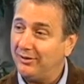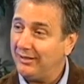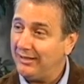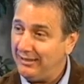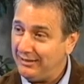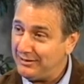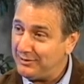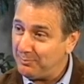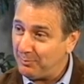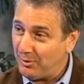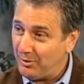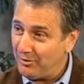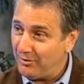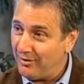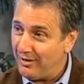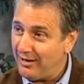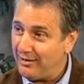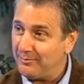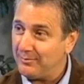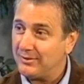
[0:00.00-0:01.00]
kids
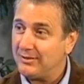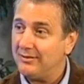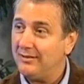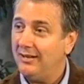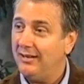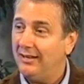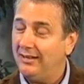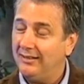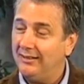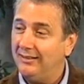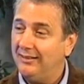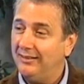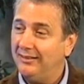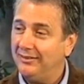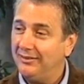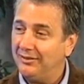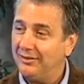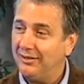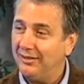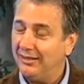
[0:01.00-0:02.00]
programs. And
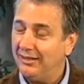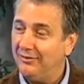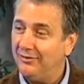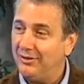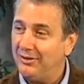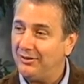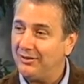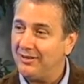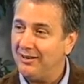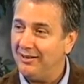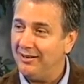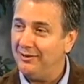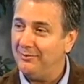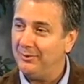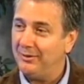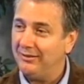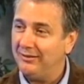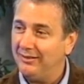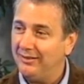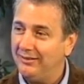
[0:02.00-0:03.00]
they're giving their time.
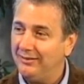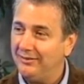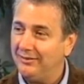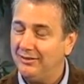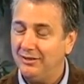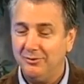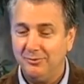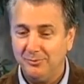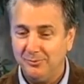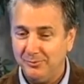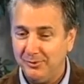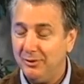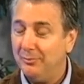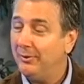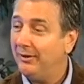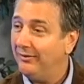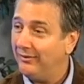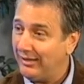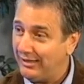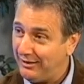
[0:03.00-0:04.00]
And, and they'll, you'll be
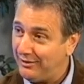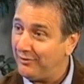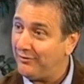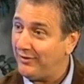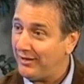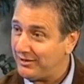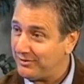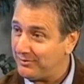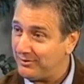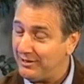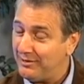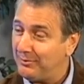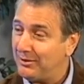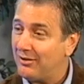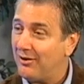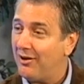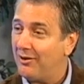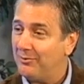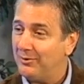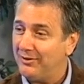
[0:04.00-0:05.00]
able to interface with them and
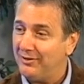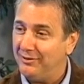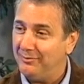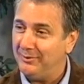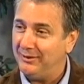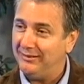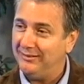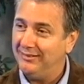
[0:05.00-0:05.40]
talk with them. And,